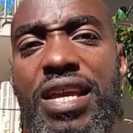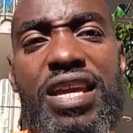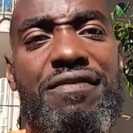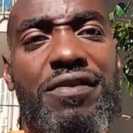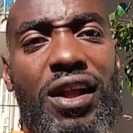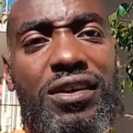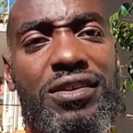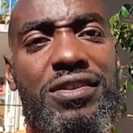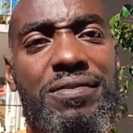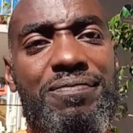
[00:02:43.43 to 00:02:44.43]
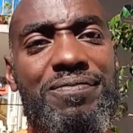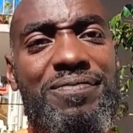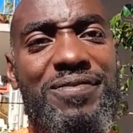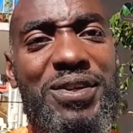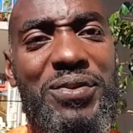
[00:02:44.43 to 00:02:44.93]
E Vlogs,
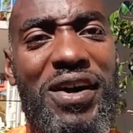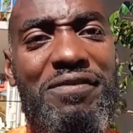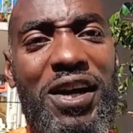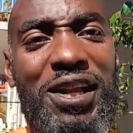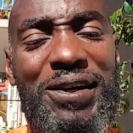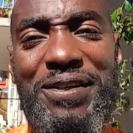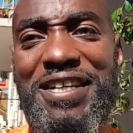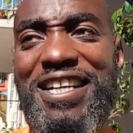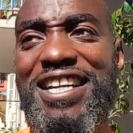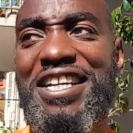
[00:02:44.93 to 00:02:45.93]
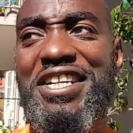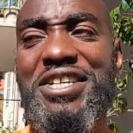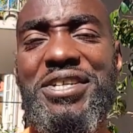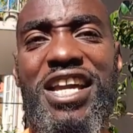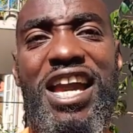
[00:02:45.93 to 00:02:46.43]
who I follow,
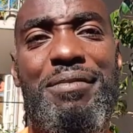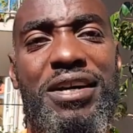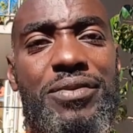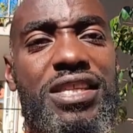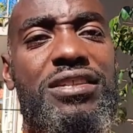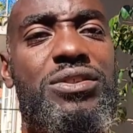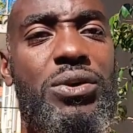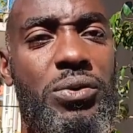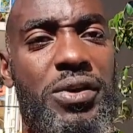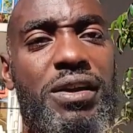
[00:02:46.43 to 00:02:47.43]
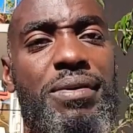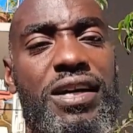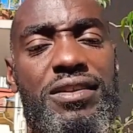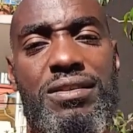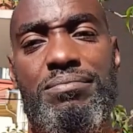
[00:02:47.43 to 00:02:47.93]
who came out with his story
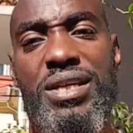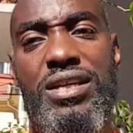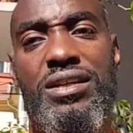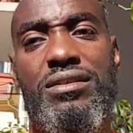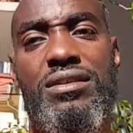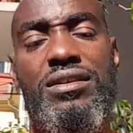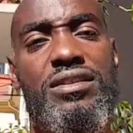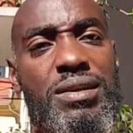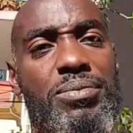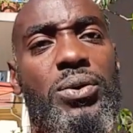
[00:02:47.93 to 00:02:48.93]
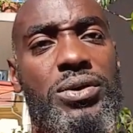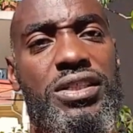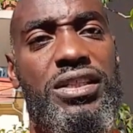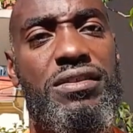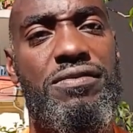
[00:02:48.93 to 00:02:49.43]
about him being
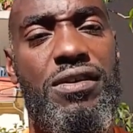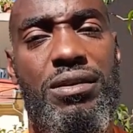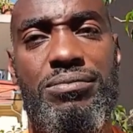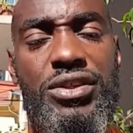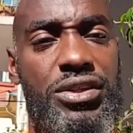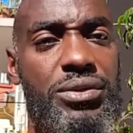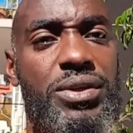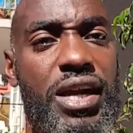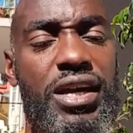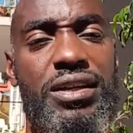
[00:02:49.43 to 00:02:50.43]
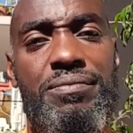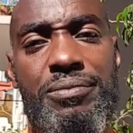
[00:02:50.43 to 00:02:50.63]
deported from the UK.